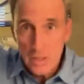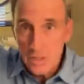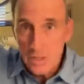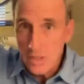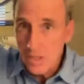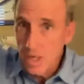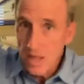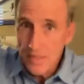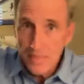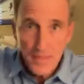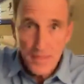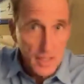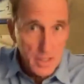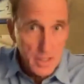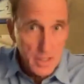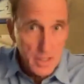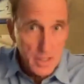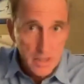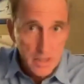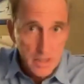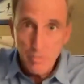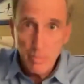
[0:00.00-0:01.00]
It's nothing
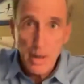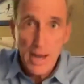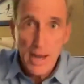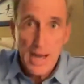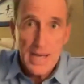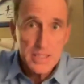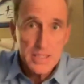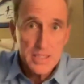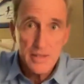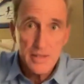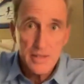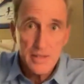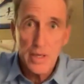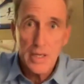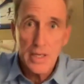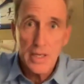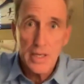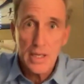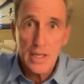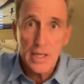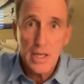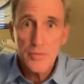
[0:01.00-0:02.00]
is positive
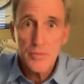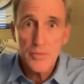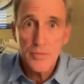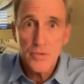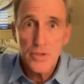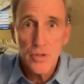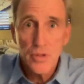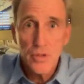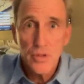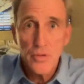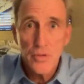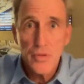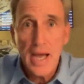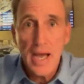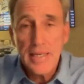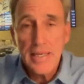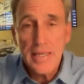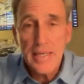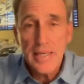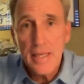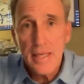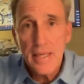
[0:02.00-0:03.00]
when it comes to the
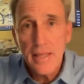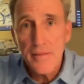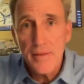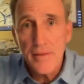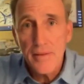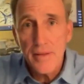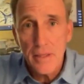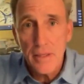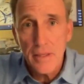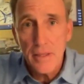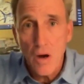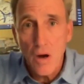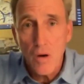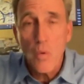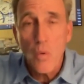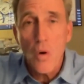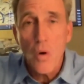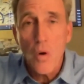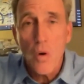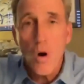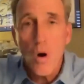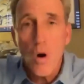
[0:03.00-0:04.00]
idea that our
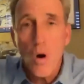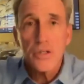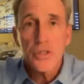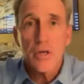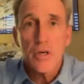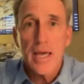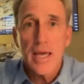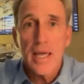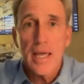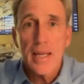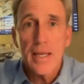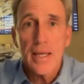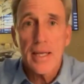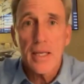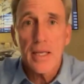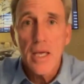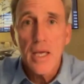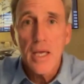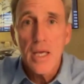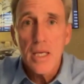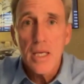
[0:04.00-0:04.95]
waters are getting,